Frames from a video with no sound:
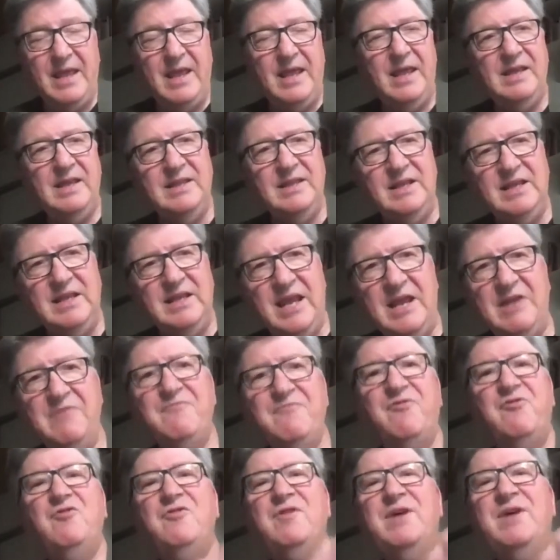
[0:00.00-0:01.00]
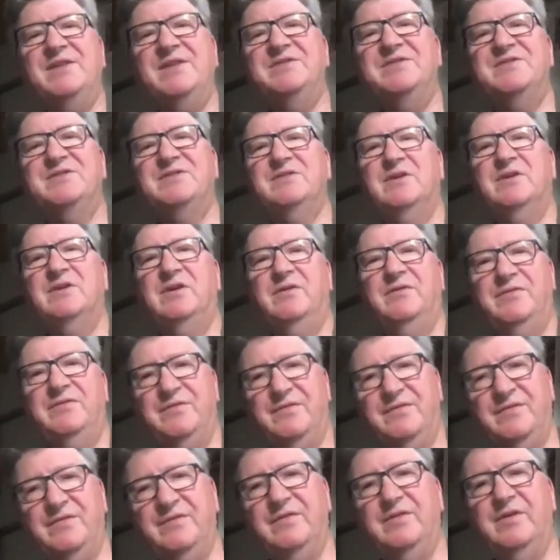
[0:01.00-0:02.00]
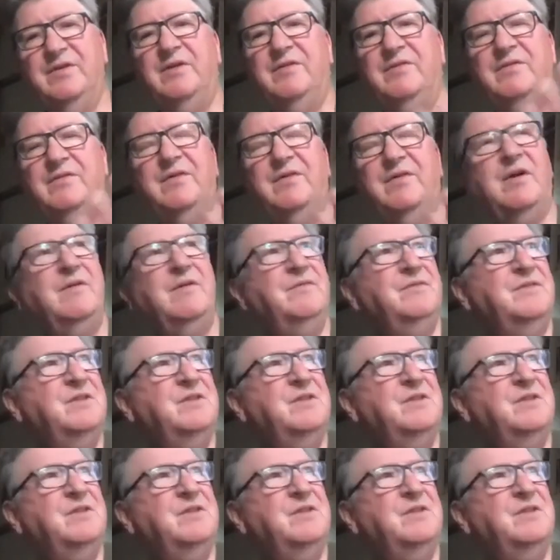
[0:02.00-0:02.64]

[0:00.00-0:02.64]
The influence of